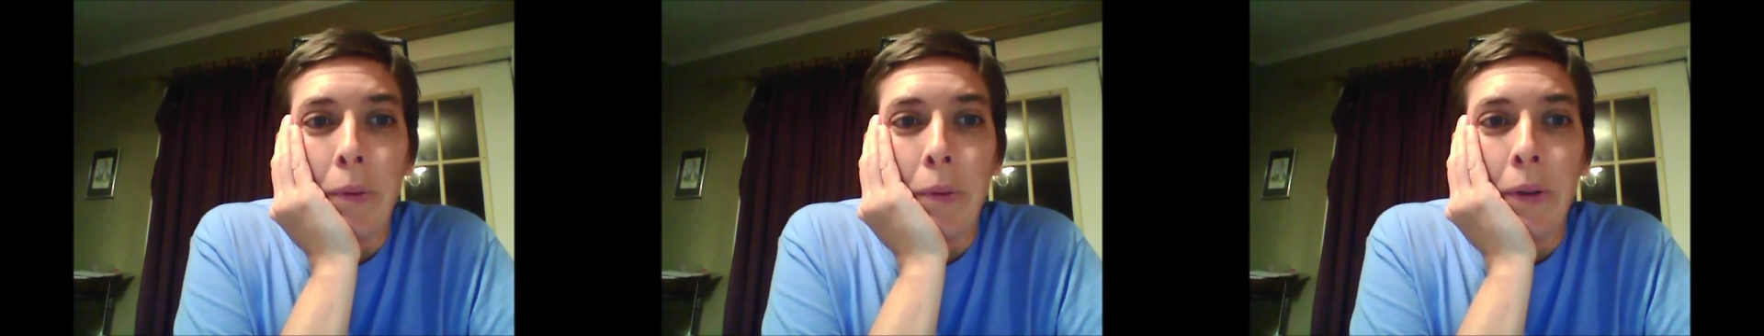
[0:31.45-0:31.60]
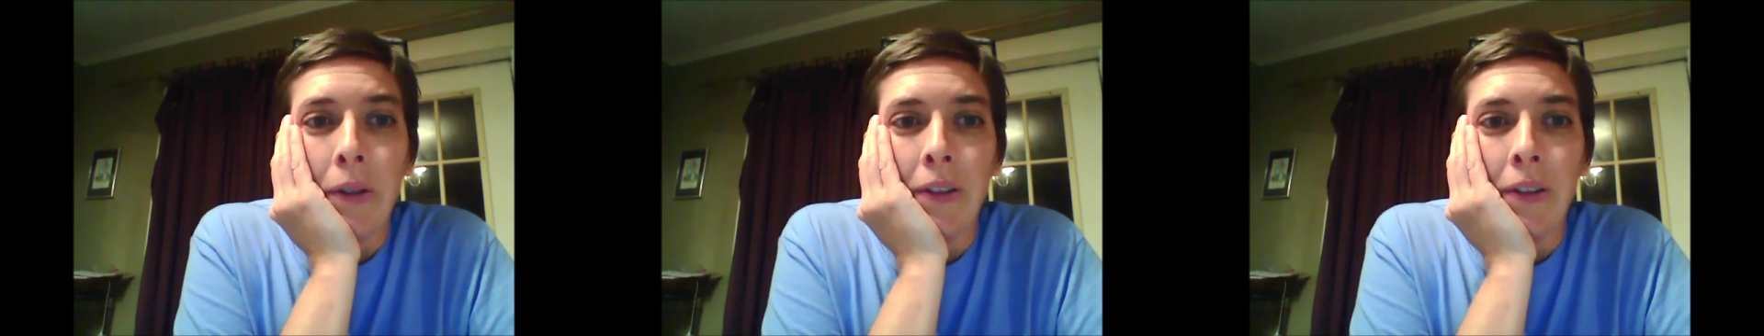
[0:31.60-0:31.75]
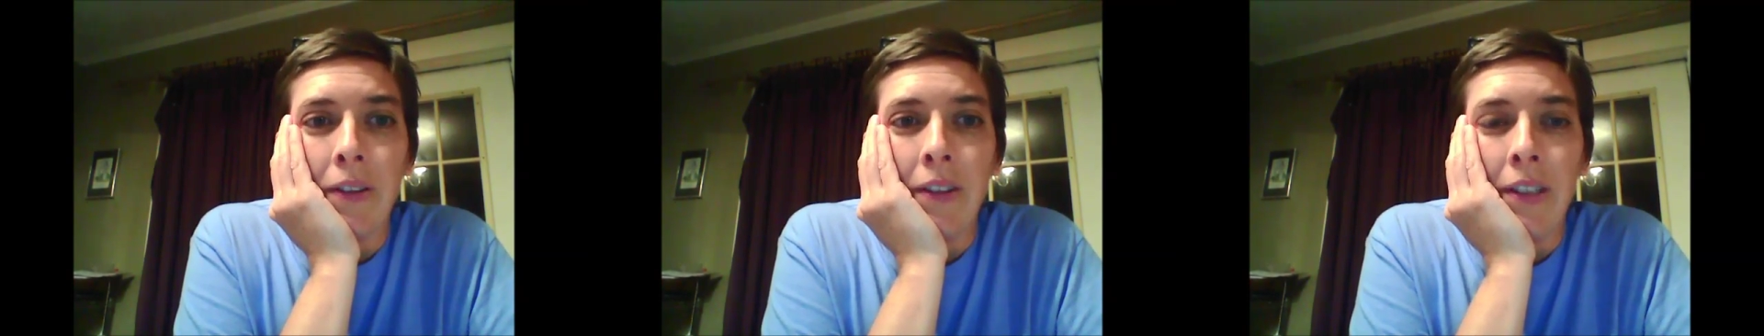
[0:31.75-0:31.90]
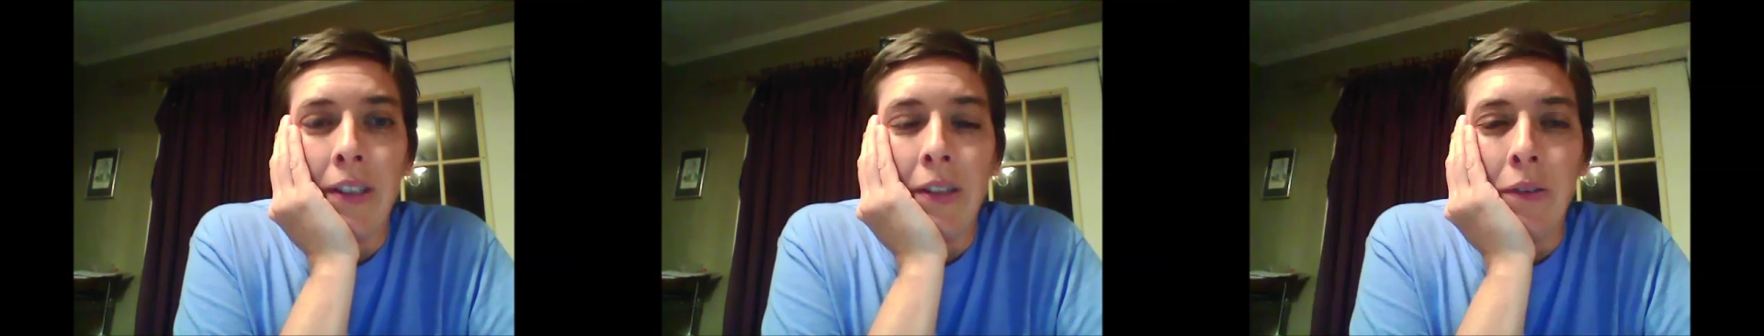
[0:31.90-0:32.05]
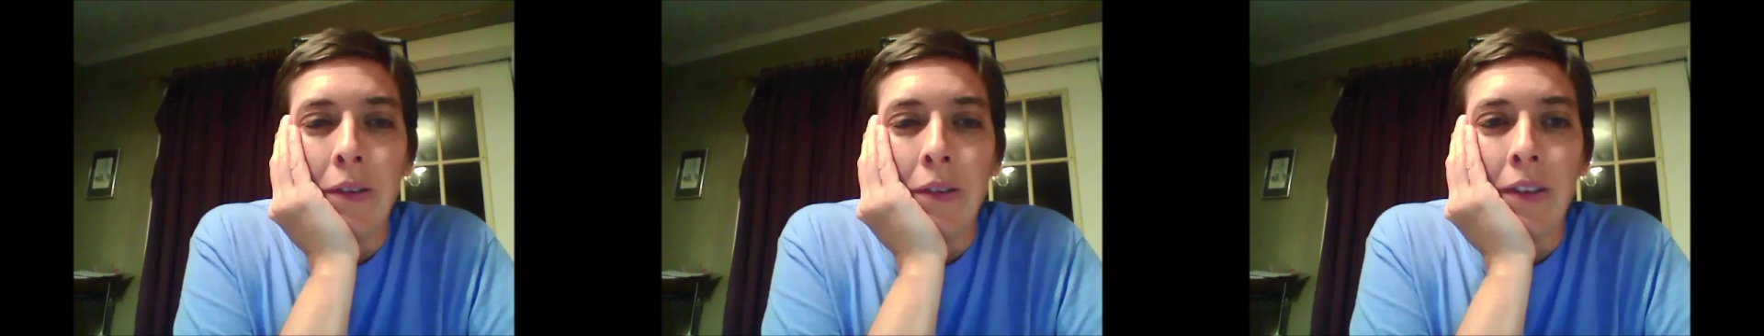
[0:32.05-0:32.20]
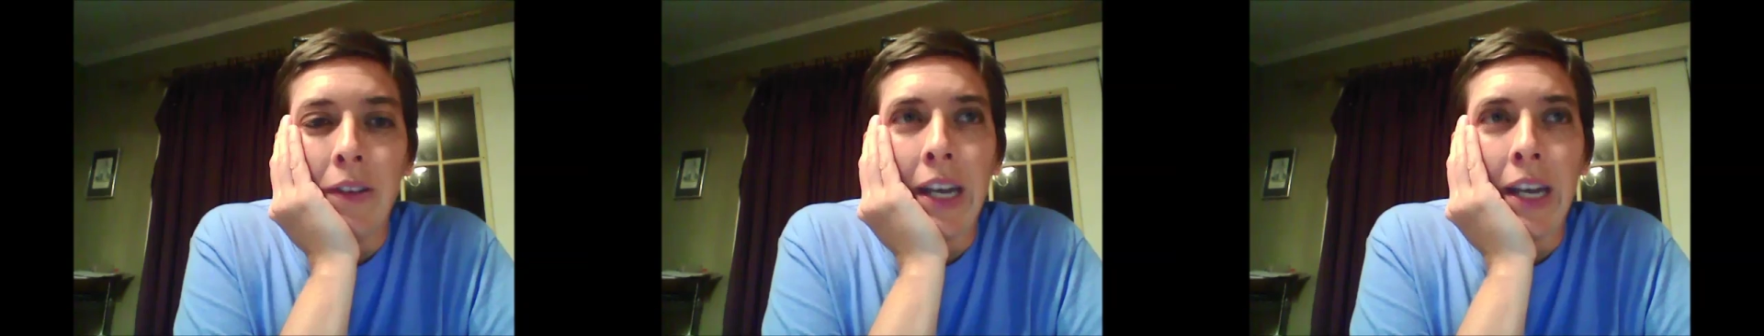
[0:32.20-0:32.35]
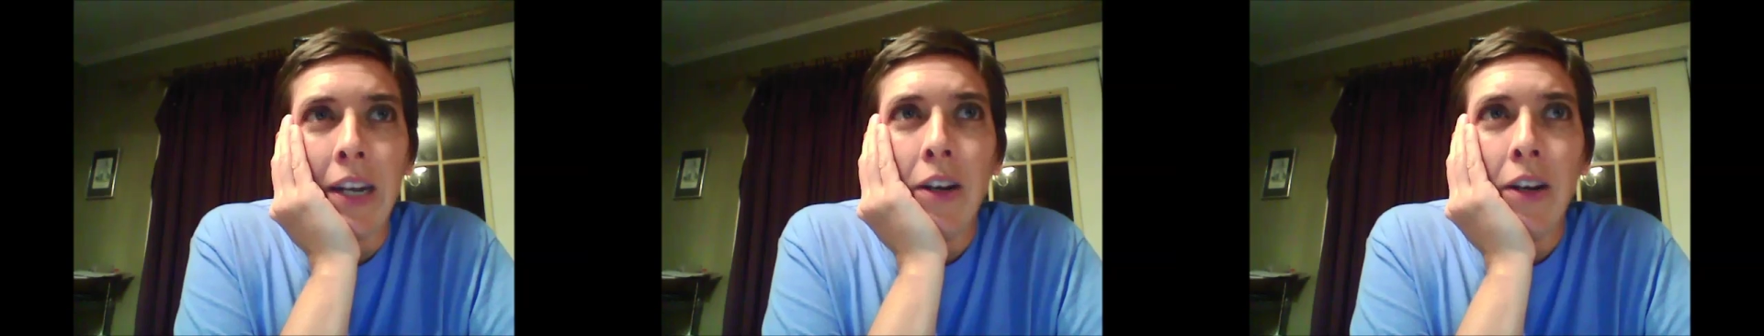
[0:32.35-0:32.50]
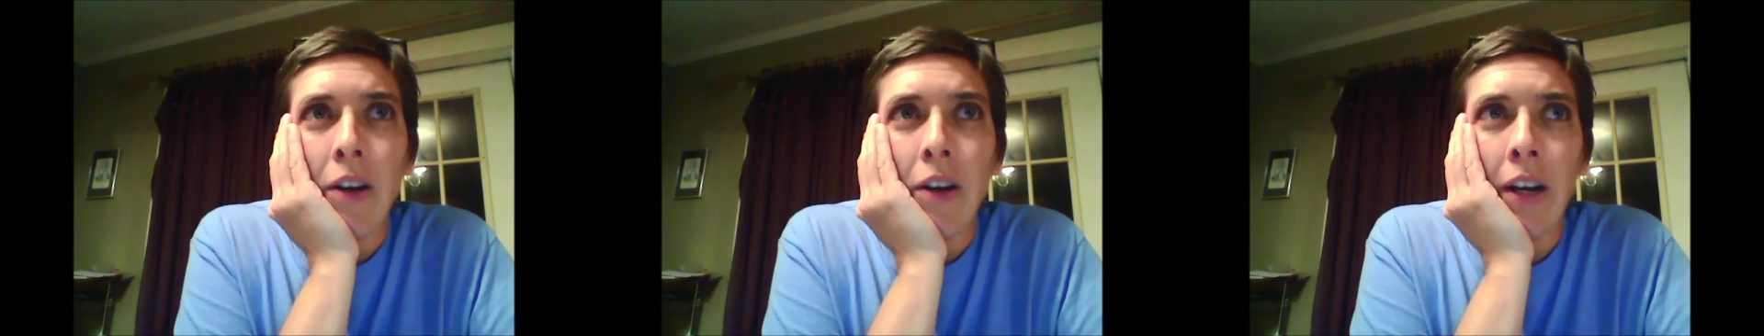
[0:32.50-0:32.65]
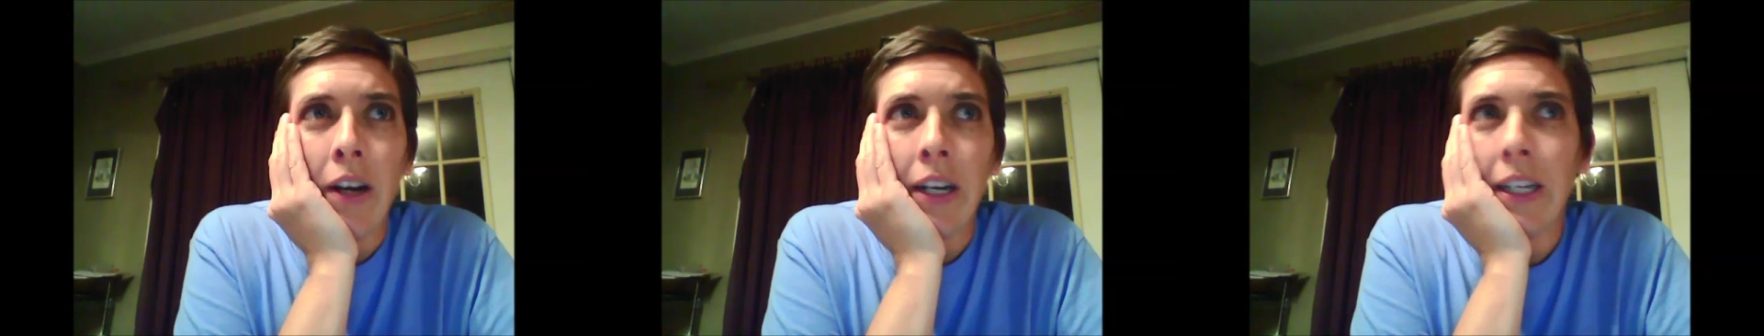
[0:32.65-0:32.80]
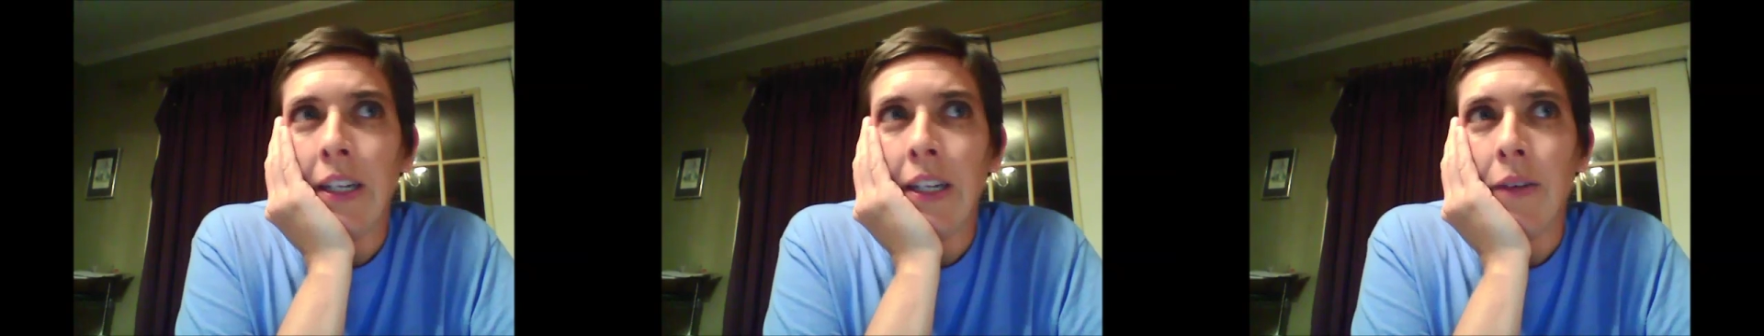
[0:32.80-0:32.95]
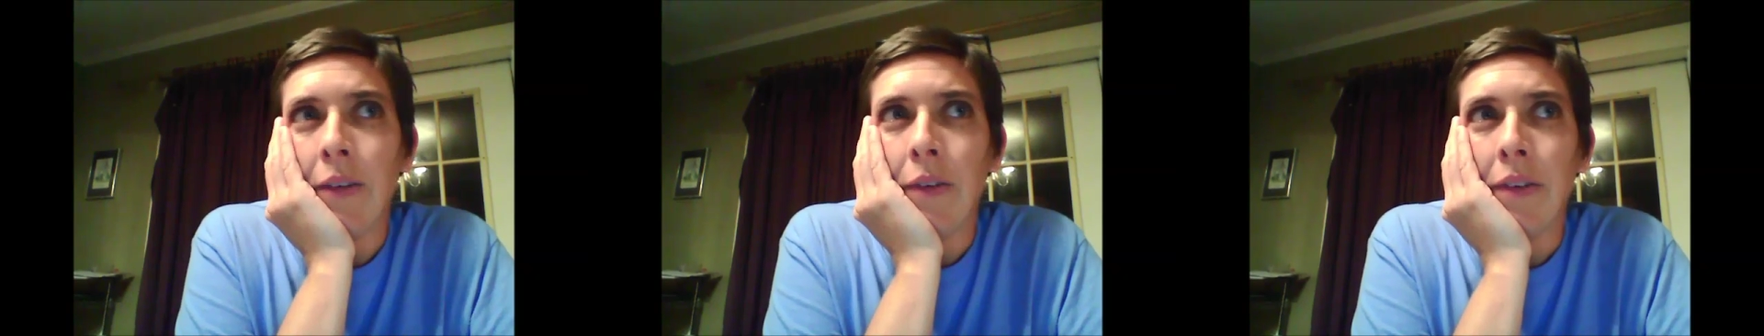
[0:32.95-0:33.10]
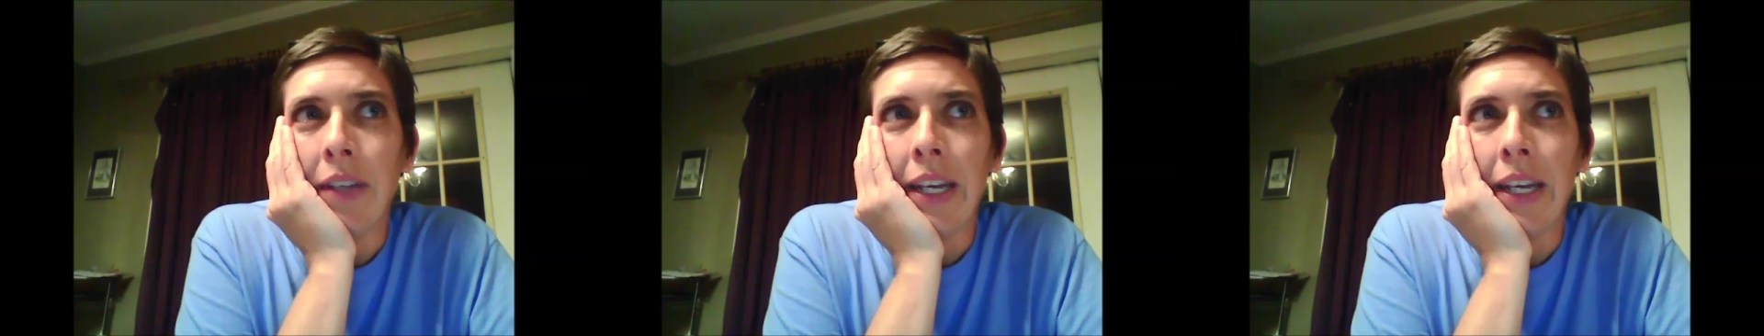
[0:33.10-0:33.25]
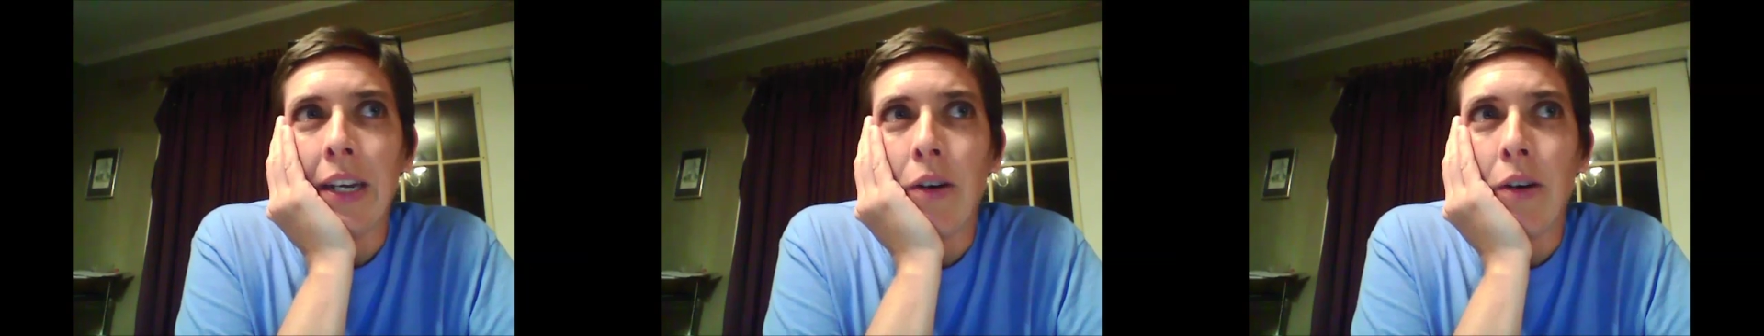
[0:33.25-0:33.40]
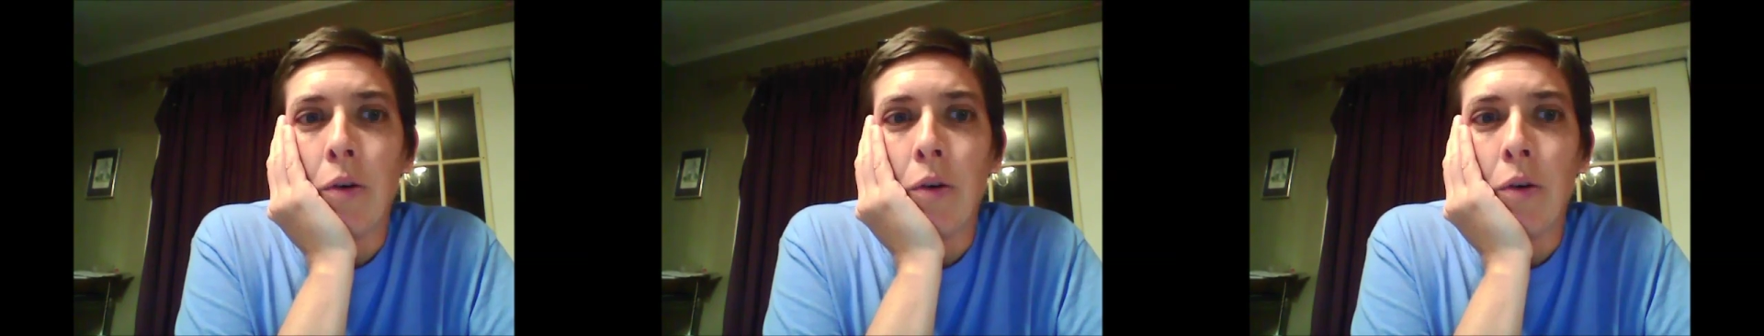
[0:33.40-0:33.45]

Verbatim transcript: books and it was kind of dark and there was like